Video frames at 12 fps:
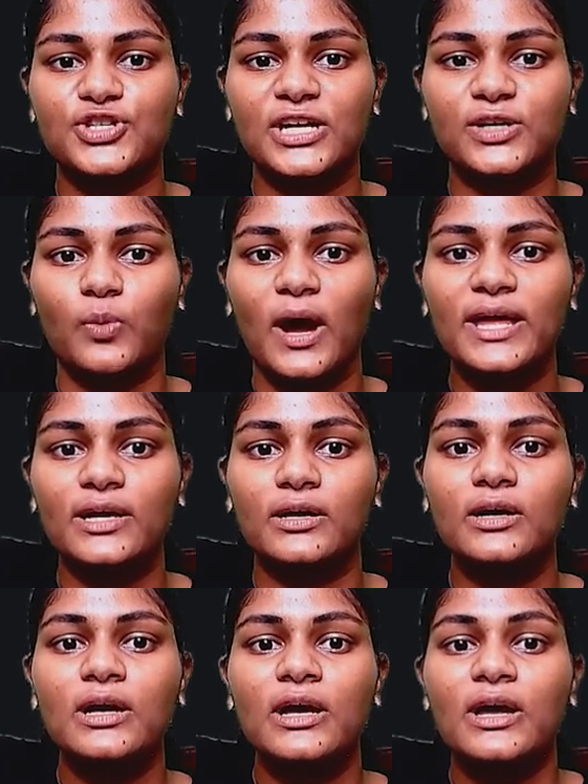wire,
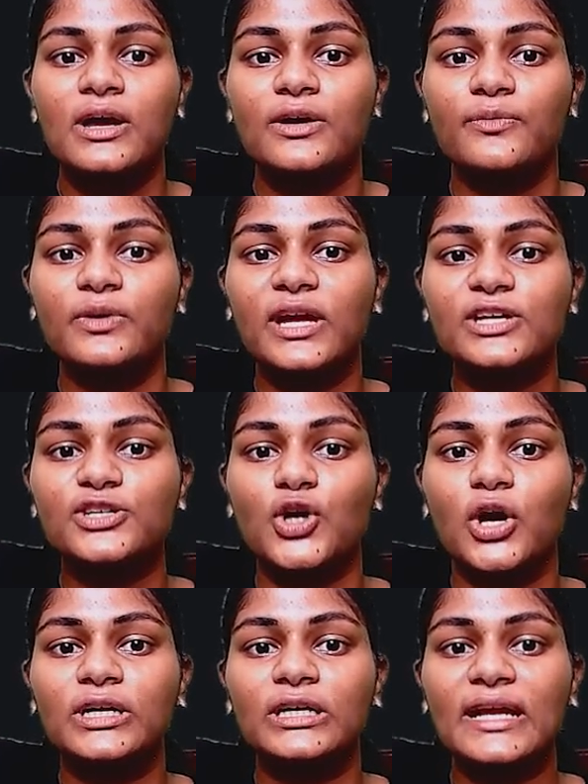we had drawn it
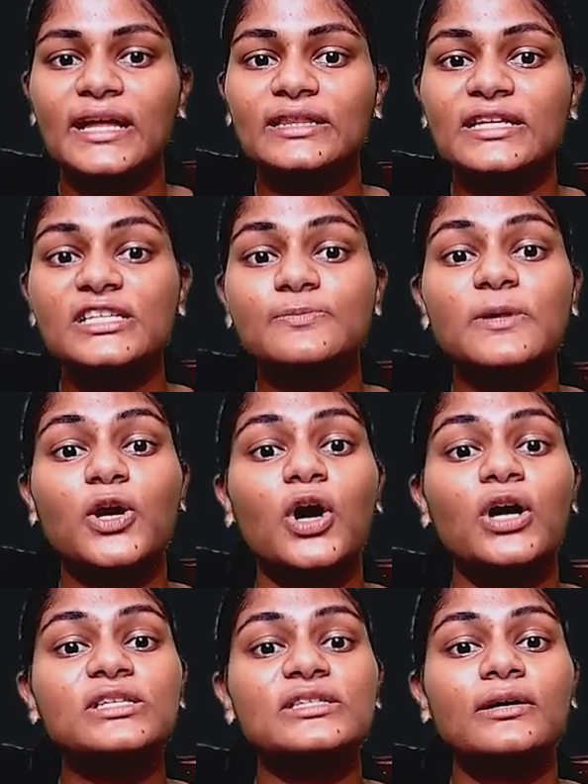like this because
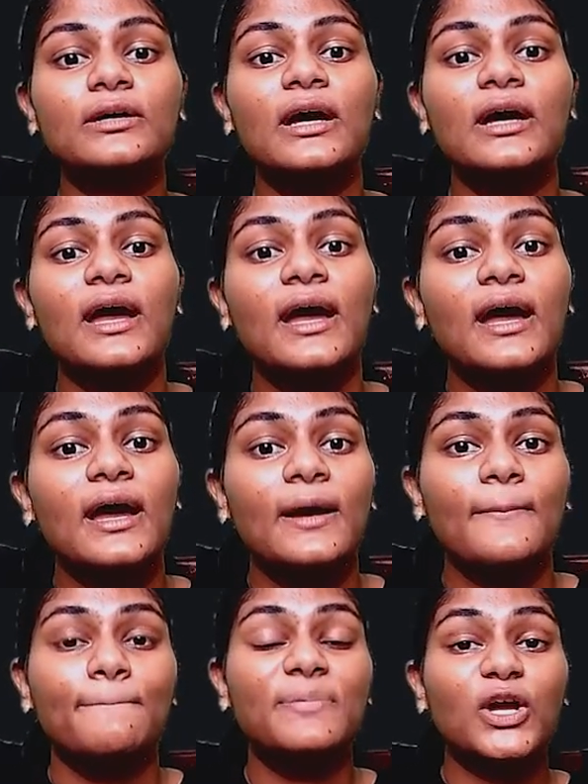
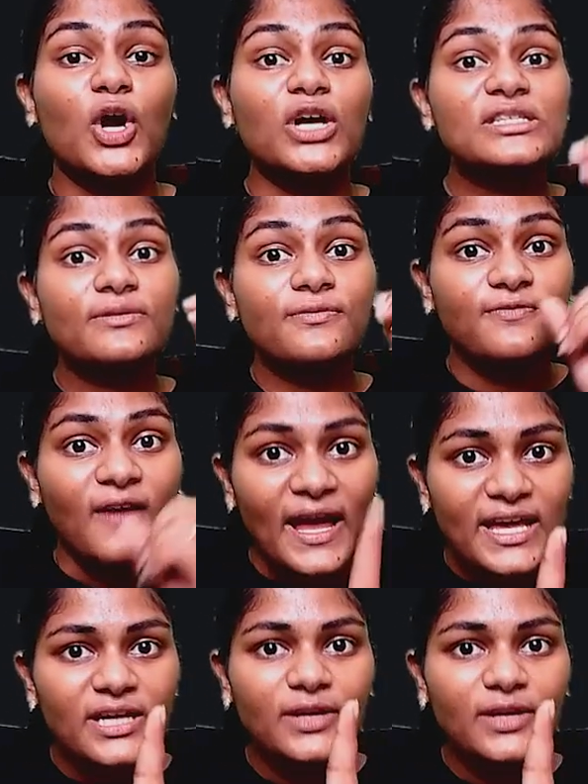the wire was